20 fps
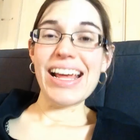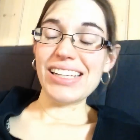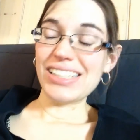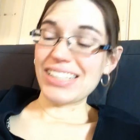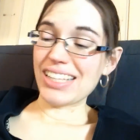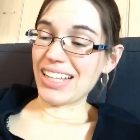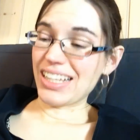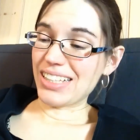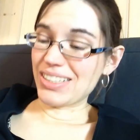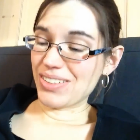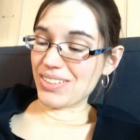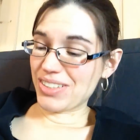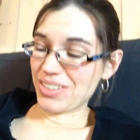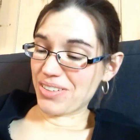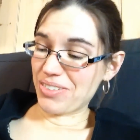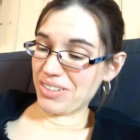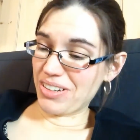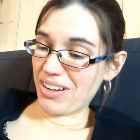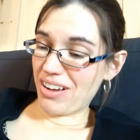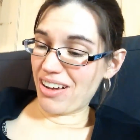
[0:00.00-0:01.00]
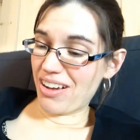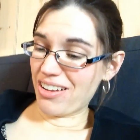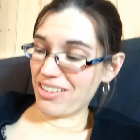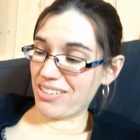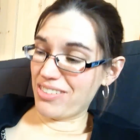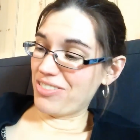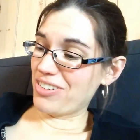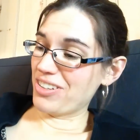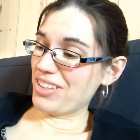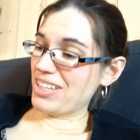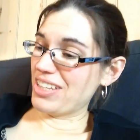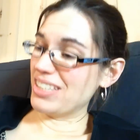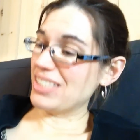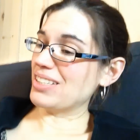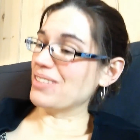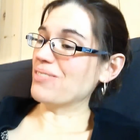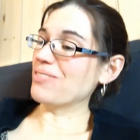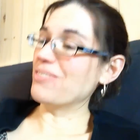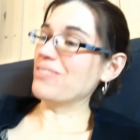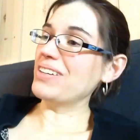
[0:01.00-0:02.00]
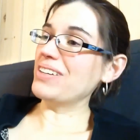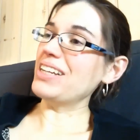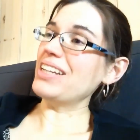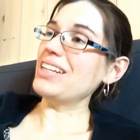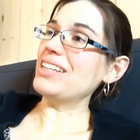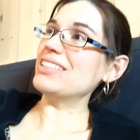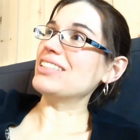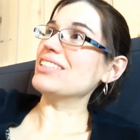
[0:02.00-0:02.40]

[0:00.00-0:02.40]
So that's what's going on for this week.